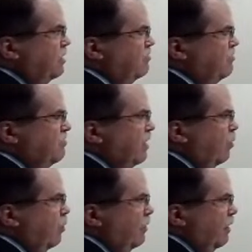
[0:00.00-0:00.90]
but it's just
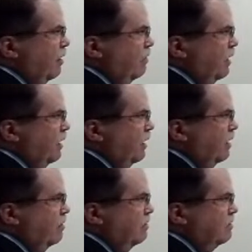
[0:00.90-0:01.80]
not where they are right
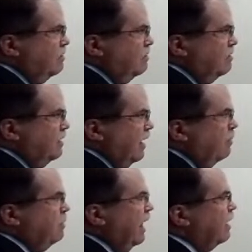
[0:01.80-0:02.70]
now.
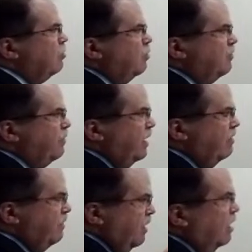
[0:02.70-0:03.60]
I mean, I don't know if they
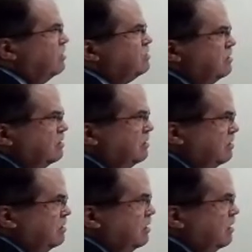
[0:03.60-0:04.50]
have consciously
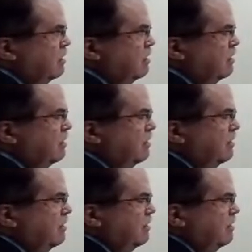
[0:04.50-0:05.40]
said,
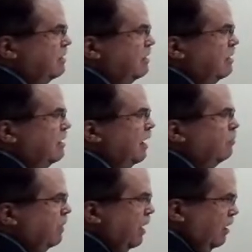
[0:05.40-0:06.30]

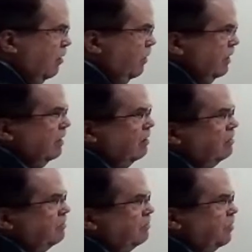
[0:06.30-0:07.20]
I'm not going
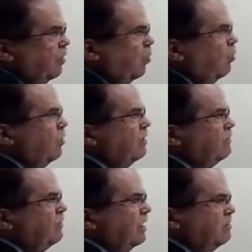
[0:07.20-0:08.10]
there, or
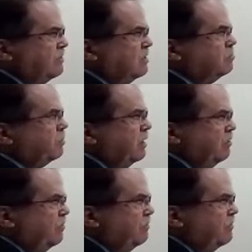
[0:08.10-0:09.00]
if they have simply
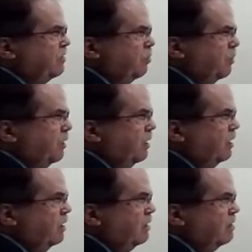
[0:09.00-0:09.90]
drifted away.